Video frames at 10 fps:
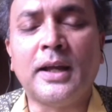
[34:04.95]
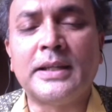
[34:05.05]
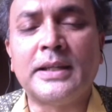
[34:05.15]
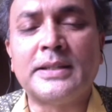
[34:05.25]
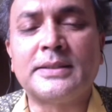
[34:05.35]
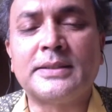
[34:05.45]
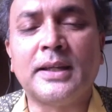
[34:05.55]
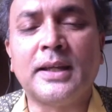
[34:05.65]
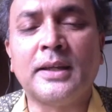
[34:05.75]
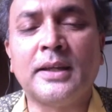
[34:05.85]
is
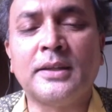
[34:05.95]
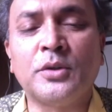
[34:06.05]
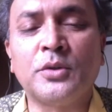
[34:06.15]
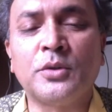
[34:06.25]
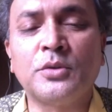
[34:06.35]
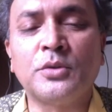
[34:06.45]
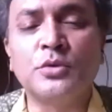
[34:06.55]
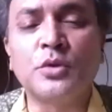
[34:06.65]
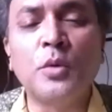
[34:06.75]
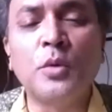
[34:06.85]
uh, you know
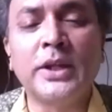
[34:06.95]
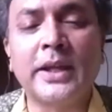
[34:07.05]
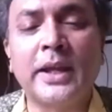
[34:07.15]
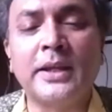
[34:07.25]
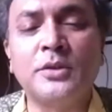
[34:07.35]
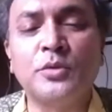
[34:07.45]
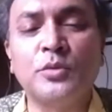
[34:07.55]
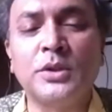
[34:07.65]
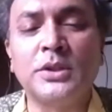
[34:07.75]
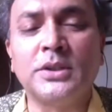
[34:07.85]
to communicate
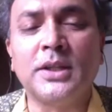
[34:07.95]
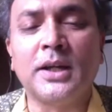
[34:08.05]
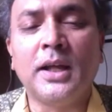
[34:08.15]
with the